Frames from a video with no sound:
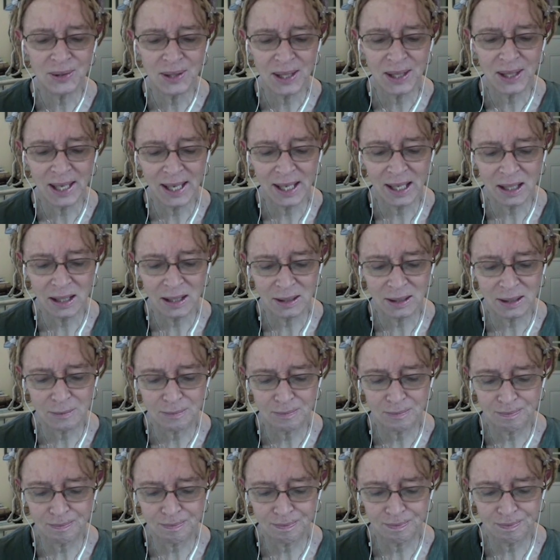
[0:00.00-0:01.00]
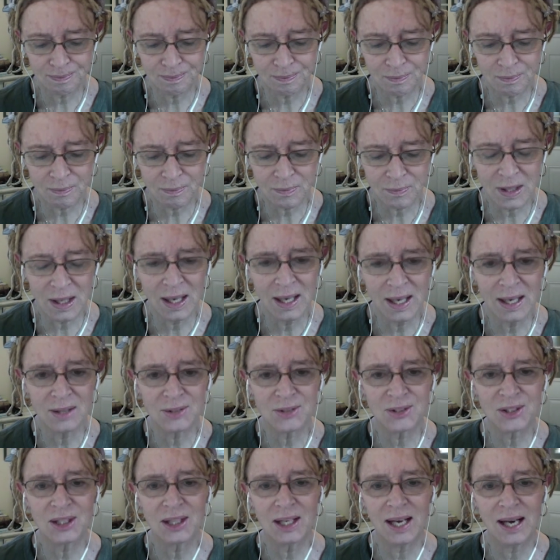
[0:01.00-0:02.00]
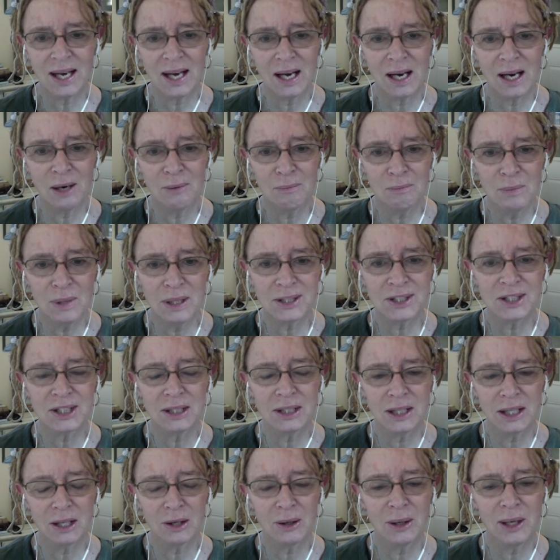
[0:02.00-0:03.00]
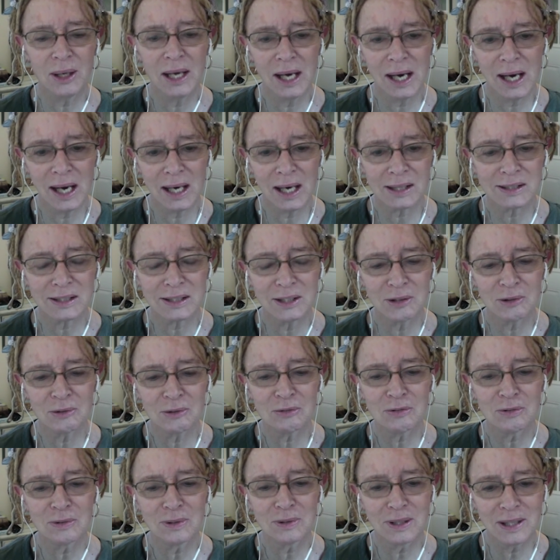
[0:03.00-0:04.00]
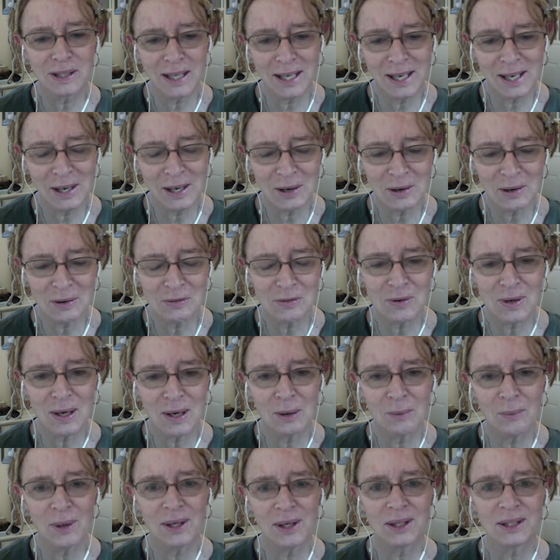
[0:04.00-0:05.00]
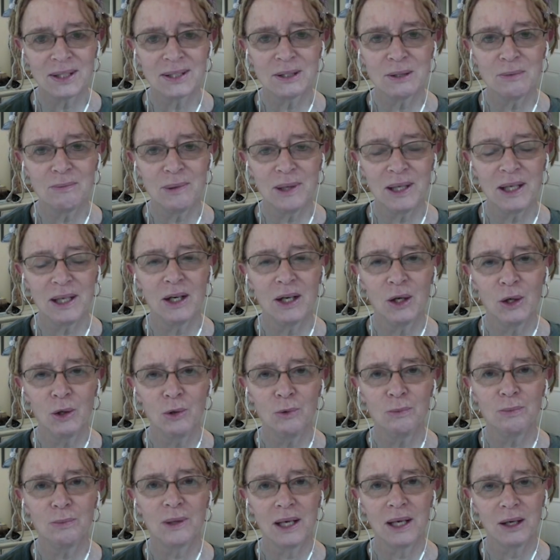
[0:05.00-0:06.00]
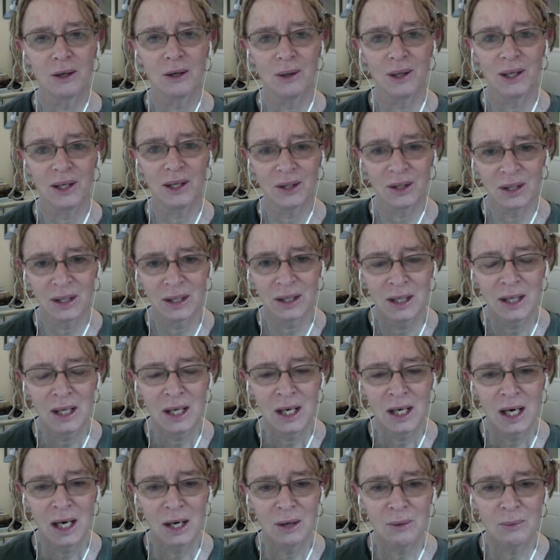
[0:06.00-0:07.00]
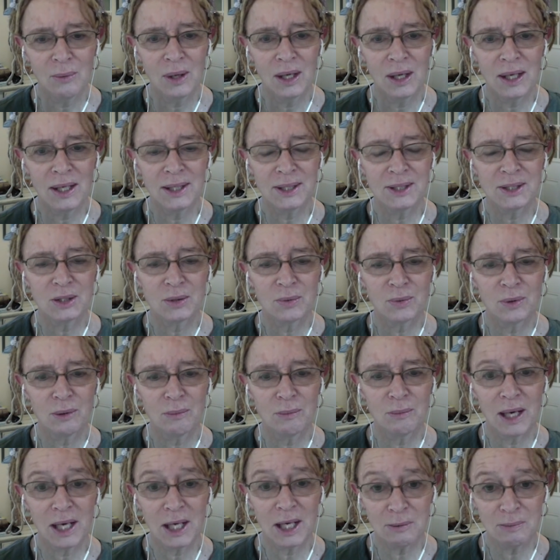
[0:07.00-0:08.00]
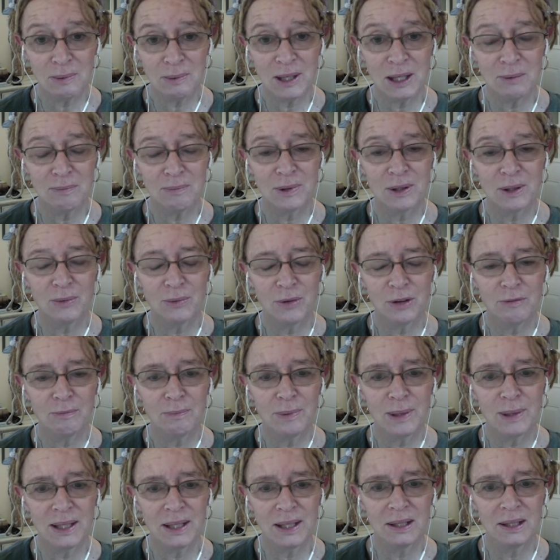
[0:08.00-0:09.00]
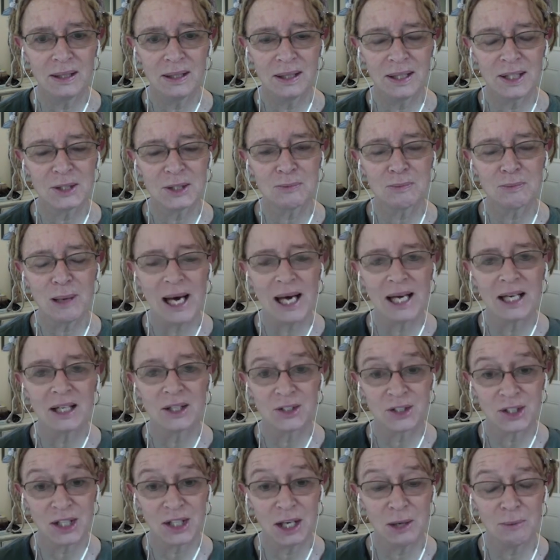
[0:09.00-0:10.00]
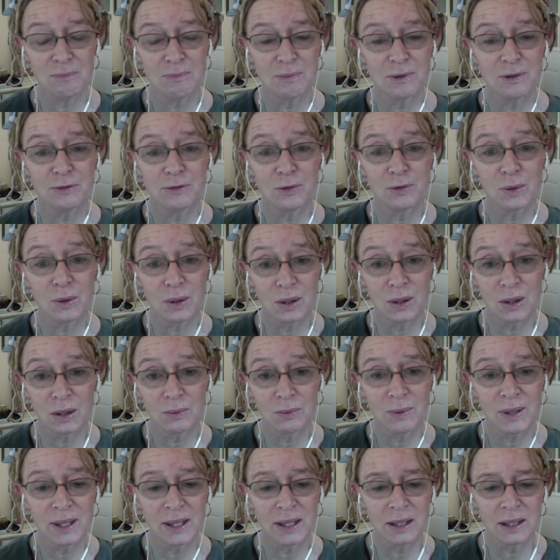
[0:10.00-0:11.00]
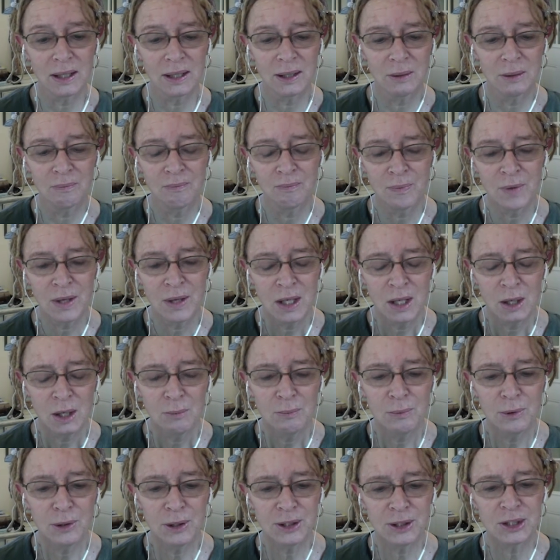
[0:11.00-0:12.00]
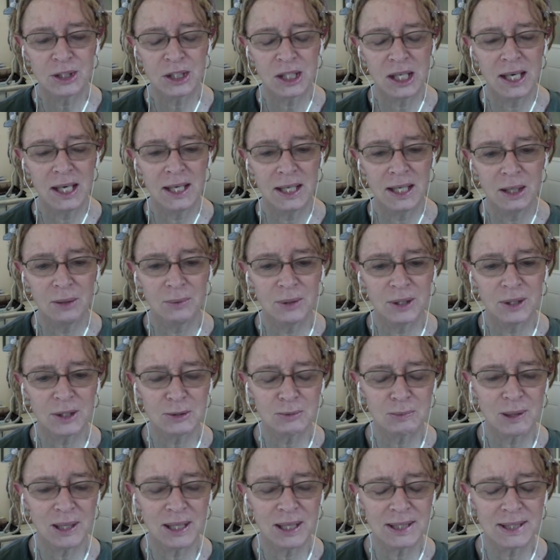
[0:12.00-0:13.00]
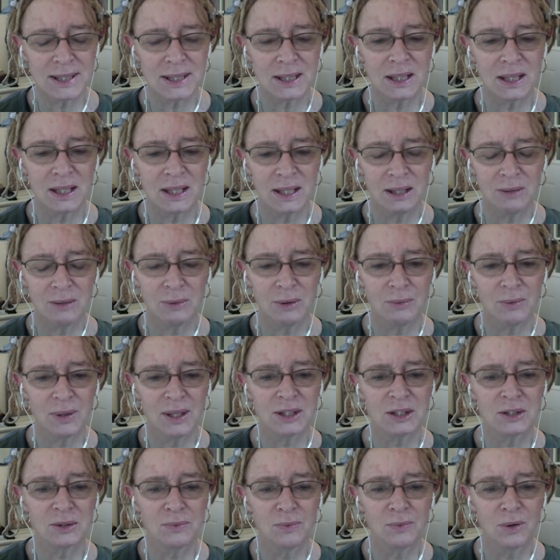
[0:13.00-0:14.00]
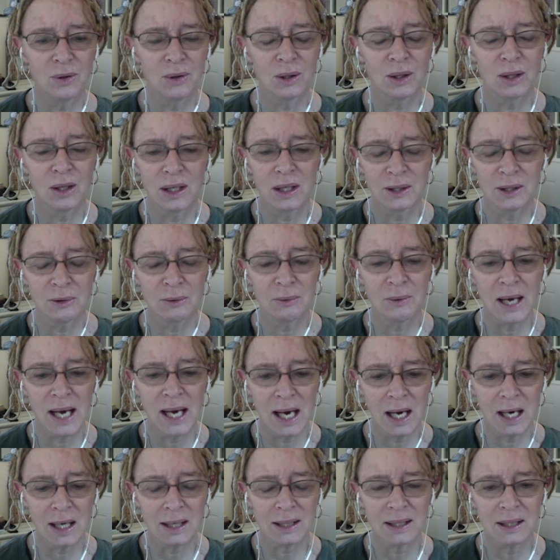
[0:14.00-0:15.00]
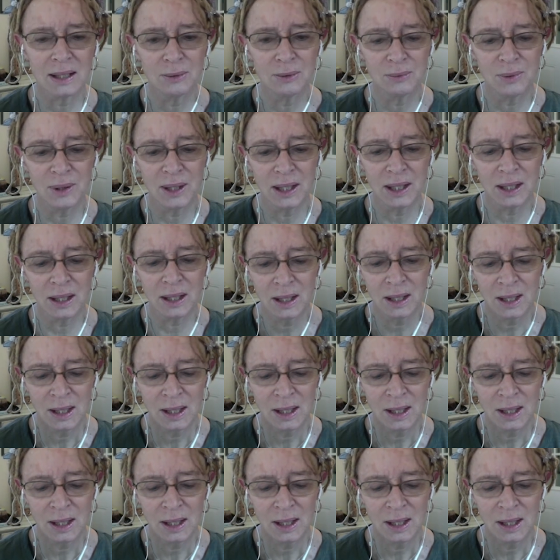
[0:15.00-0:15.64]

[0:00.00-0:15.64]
that as an, a missionary act of love, I wanted to be a hope carrier. I wanted to remind people we've been in this bad a shape before when um, Bush Cheney was president and we went to war on Iraq and we